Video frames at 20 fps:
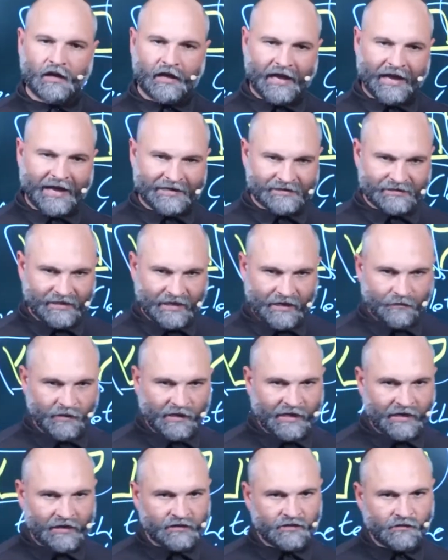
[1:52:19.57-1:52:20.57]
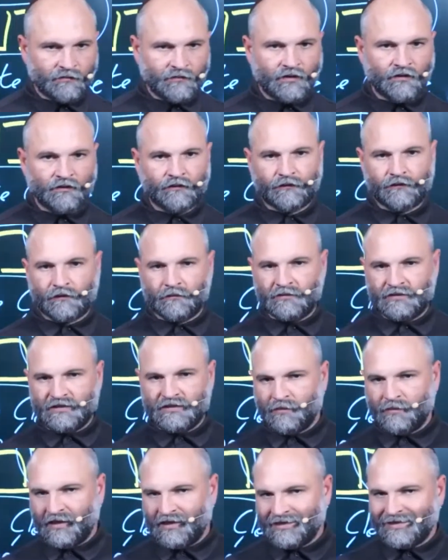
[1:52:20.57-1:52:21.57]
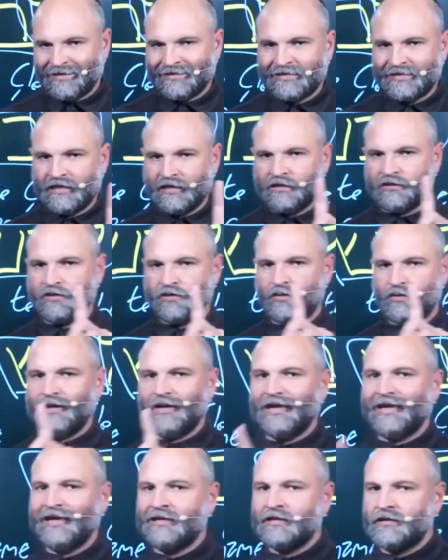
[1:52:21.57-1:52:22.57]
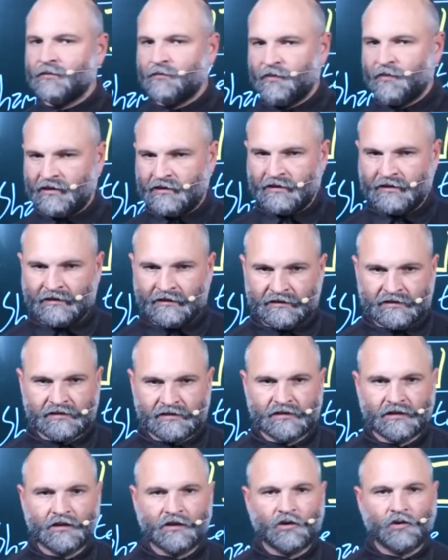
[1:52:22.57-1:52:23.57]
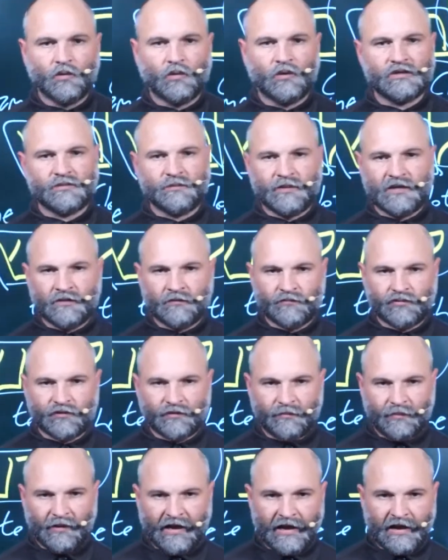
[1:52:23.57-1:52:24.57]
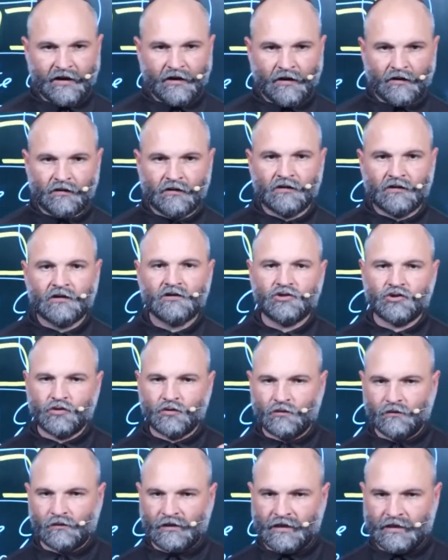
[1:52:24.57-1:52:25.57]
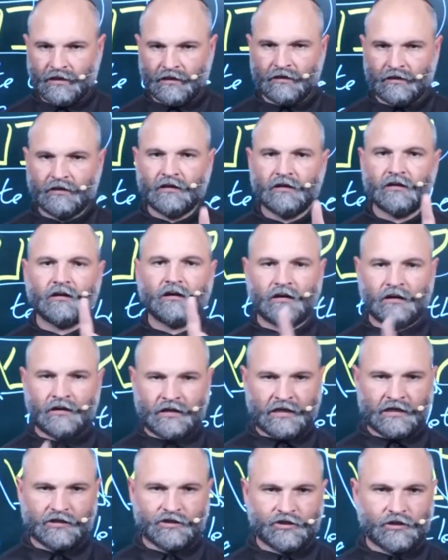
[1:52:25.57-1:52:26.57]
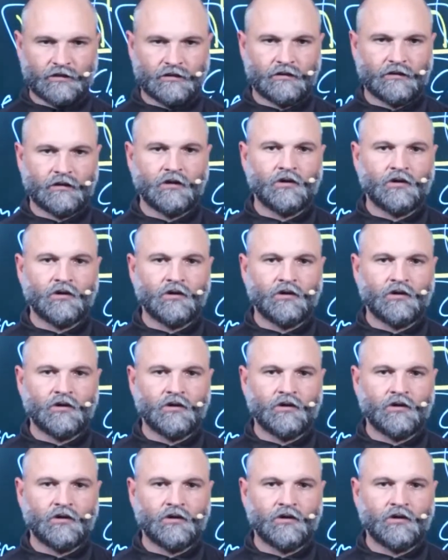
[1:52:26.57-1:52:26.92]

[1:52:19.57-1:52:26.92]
as they began to move from dependence into independence, was being prepared to lead a nation,